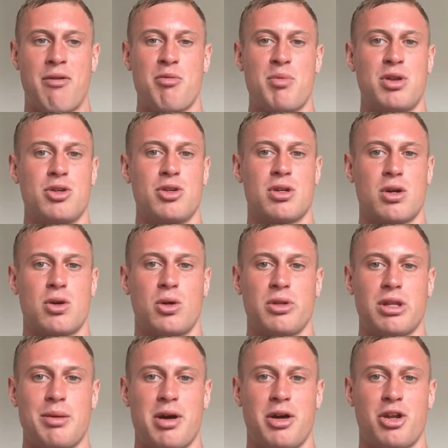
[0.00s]
We've been using cold
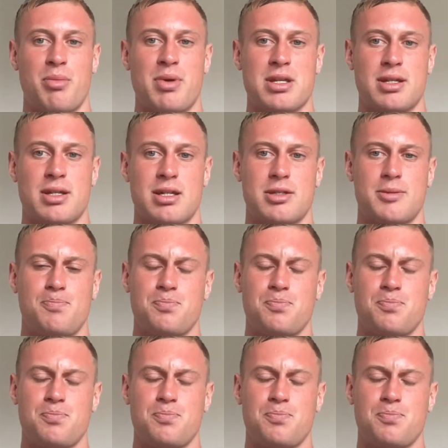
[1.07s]
email in our business